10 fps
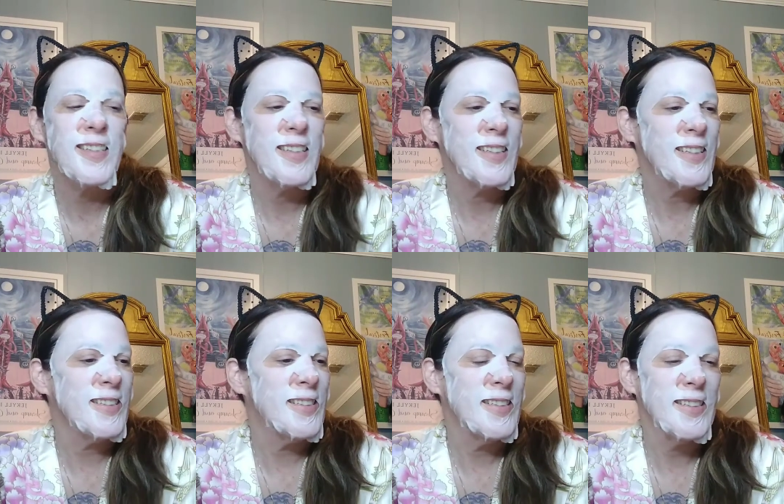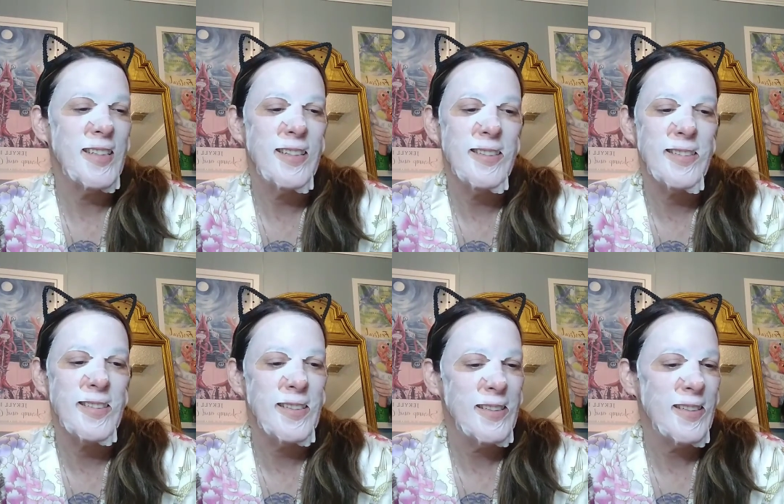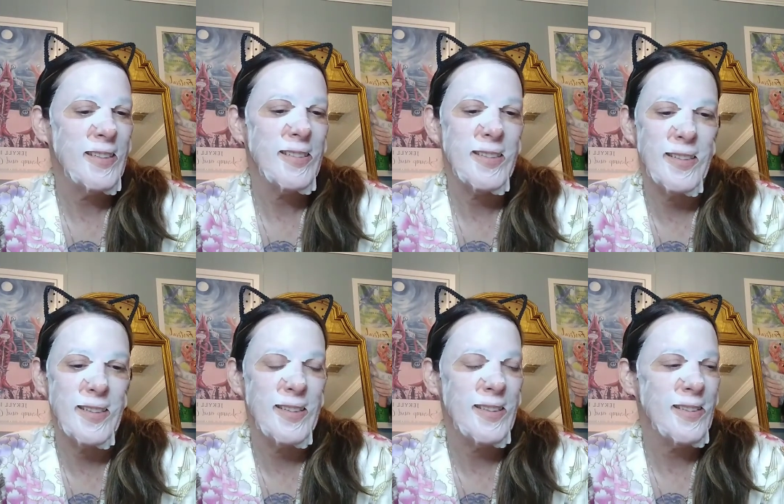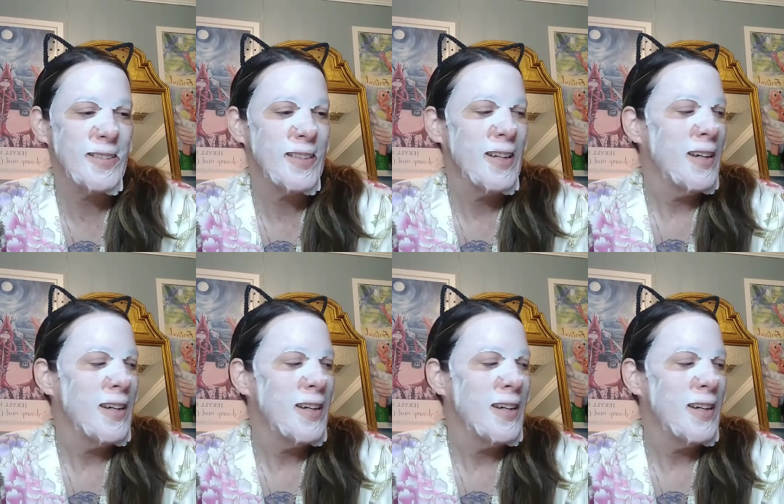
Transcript: Like, details, details, details.